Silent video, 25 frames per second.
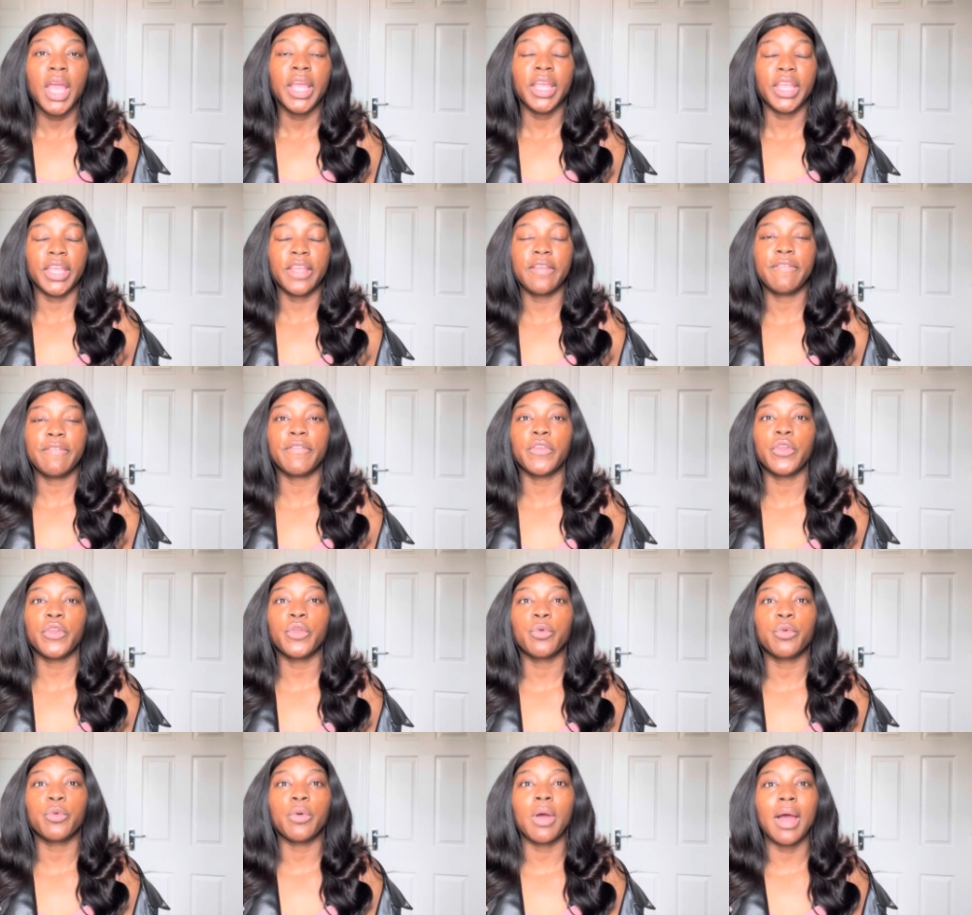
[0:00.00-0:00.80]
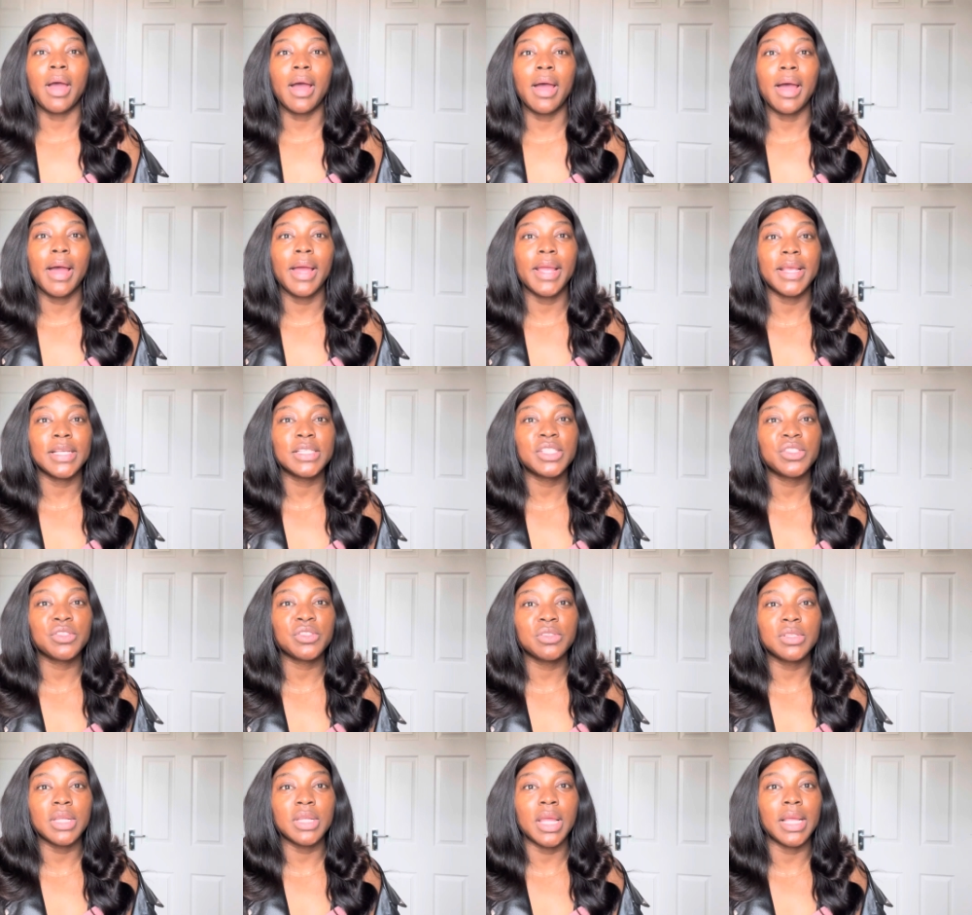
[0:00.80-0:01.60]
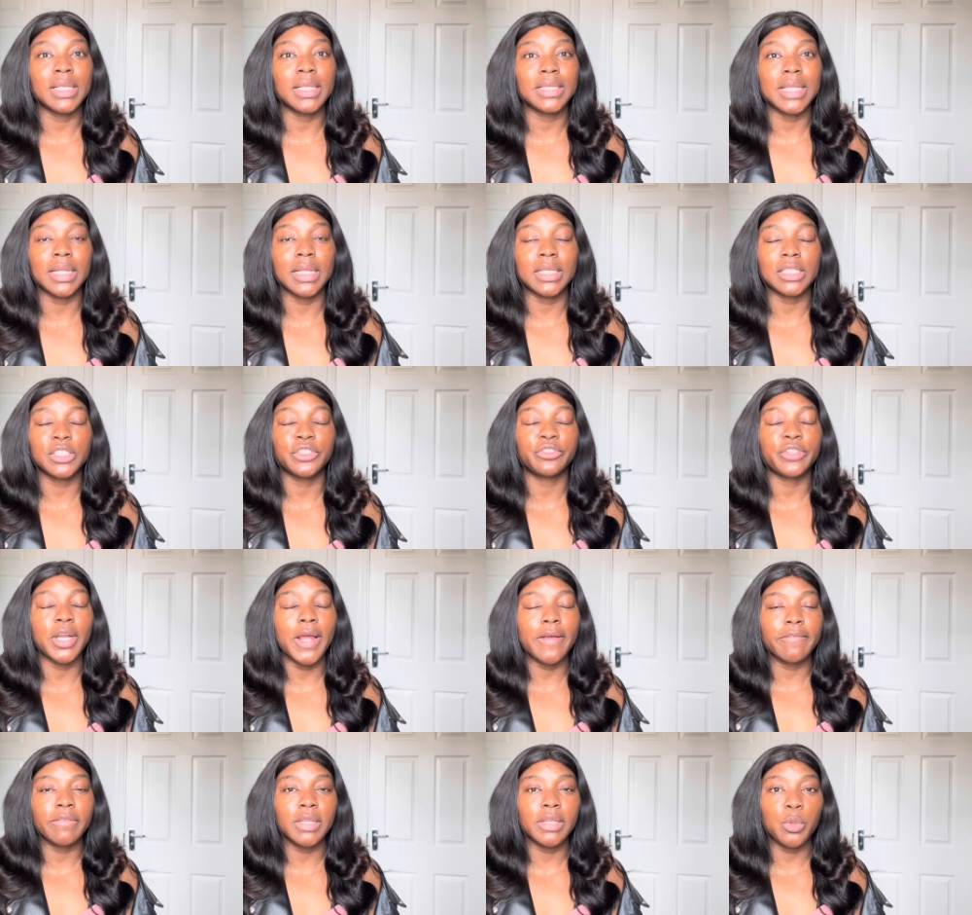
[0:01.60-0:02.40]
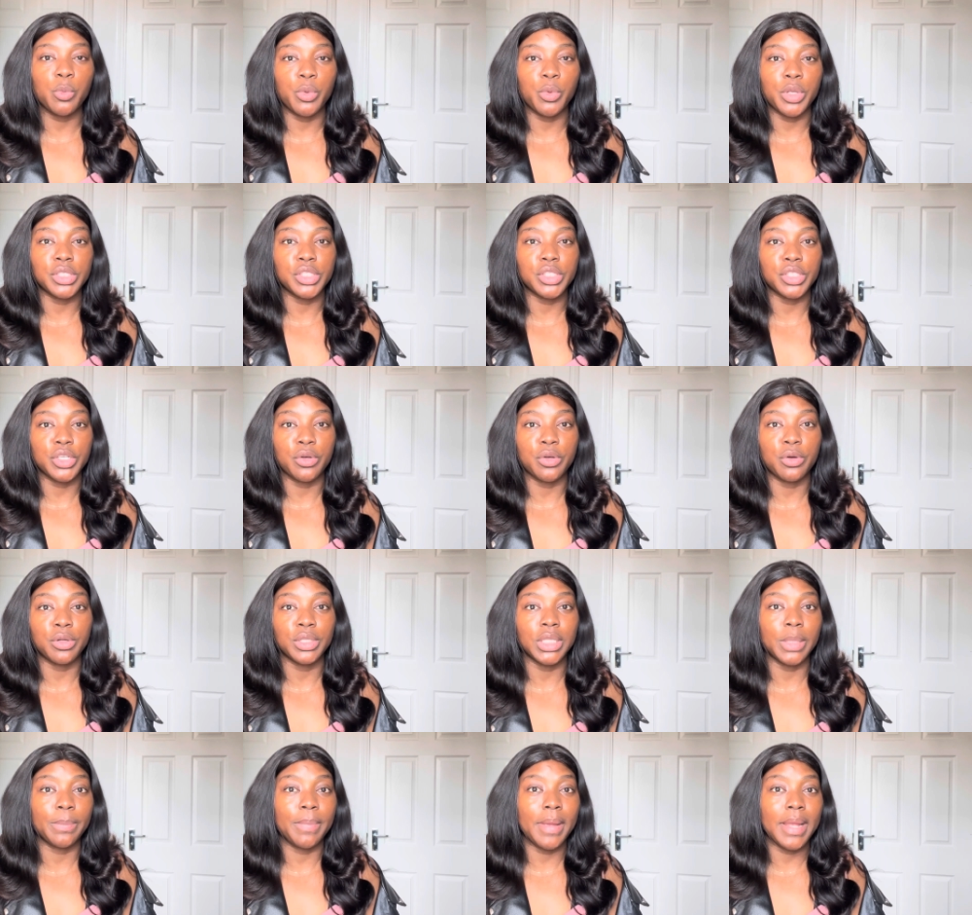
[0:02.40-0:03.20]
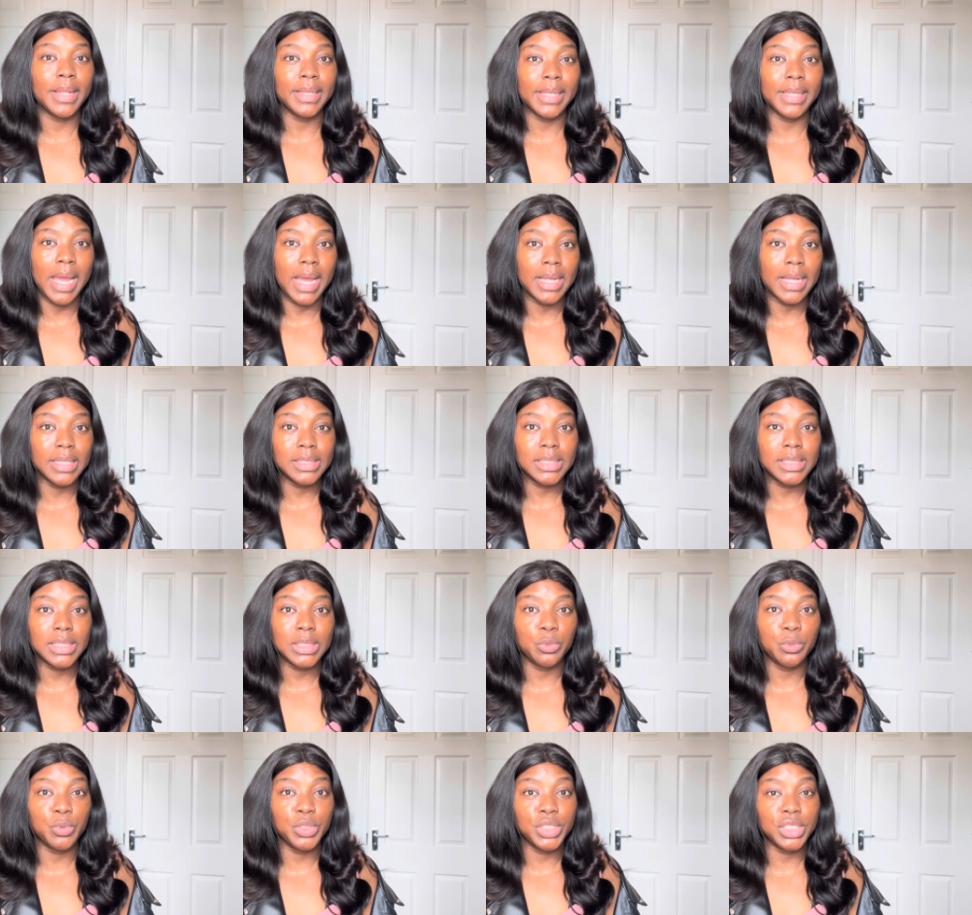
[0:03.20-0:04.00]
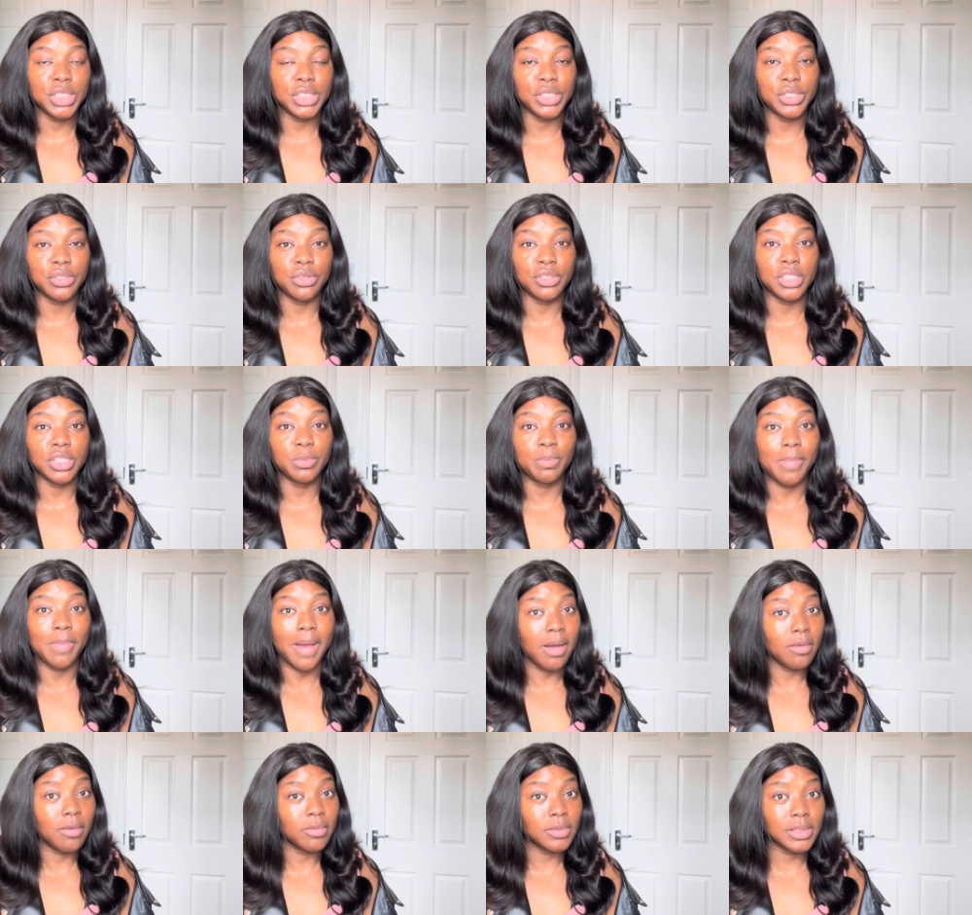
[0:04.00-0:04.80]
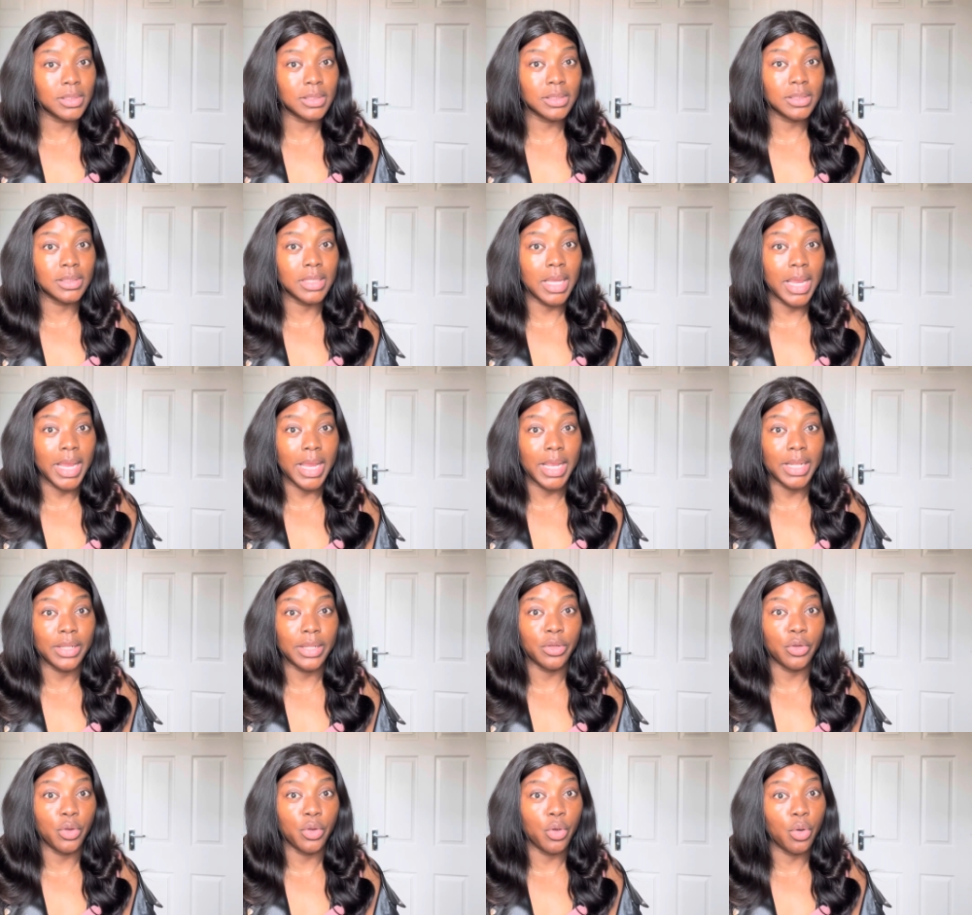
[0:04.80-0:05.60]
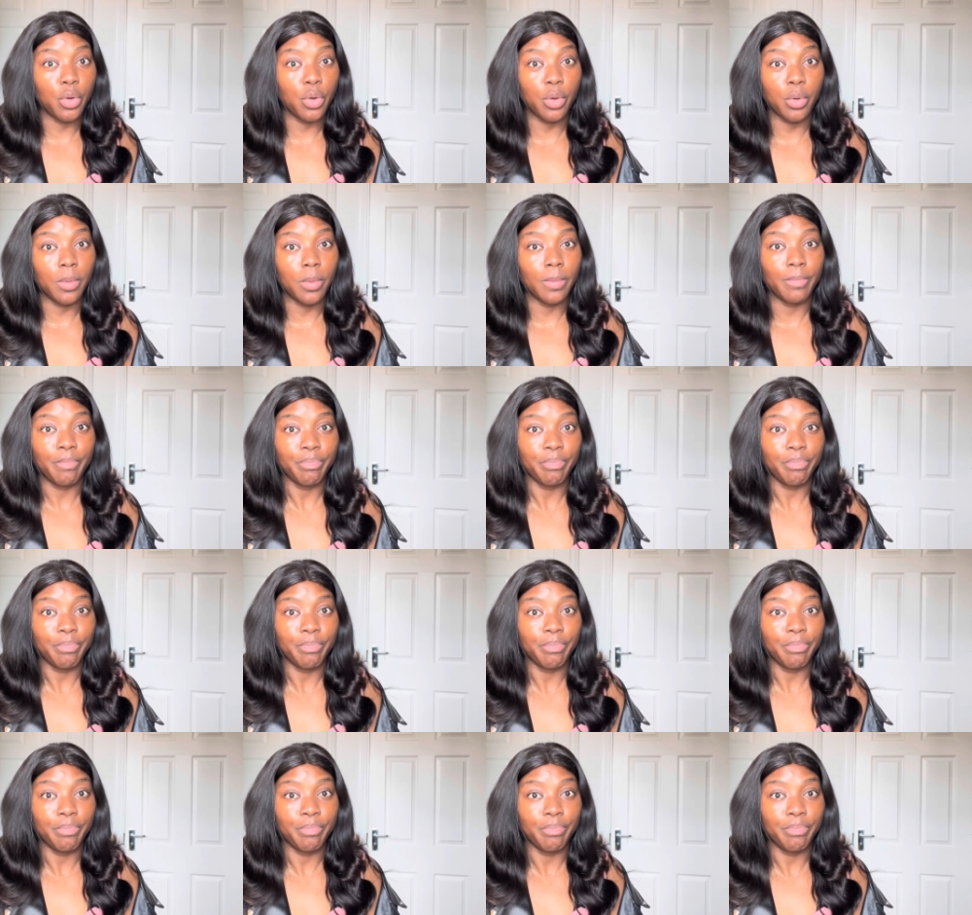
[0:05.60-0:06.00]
If you are a student that is traveling with your dependents, which is your spouse and your